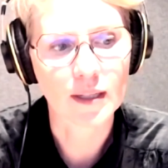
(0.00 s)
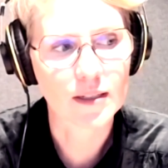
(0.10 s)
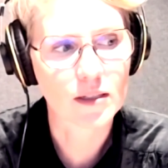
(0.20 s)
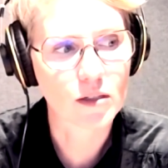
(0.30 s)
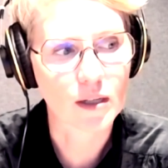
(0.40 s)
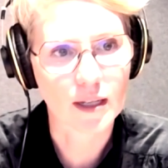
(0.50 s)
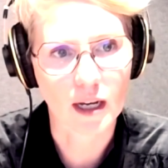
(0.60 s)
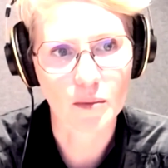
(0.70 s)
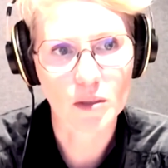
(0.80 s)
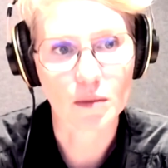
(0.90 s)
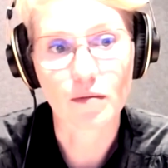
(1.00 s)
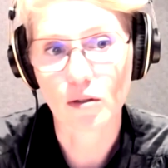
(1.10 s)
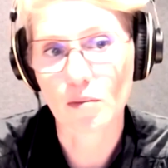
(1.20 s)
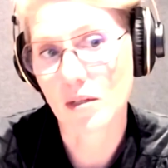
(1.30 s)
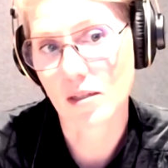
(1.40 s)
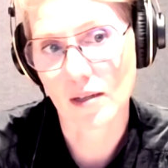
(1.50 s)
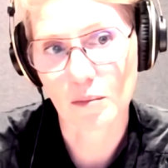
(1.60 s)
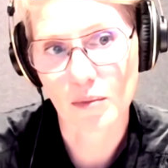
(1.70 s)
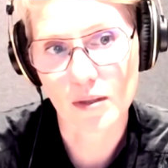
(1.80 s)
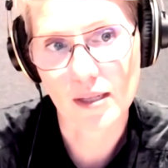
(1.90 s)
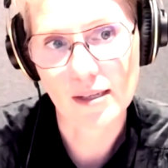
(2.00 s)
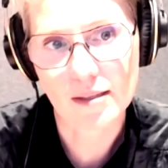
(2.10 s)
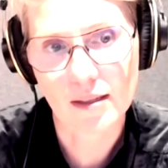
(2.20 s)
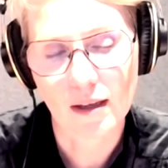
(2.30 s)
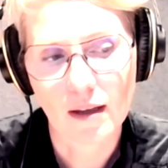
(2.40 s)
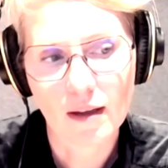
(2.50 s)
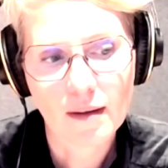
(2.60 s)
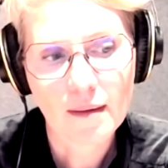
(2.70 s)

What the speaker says: And that certainly helps to inform the design process.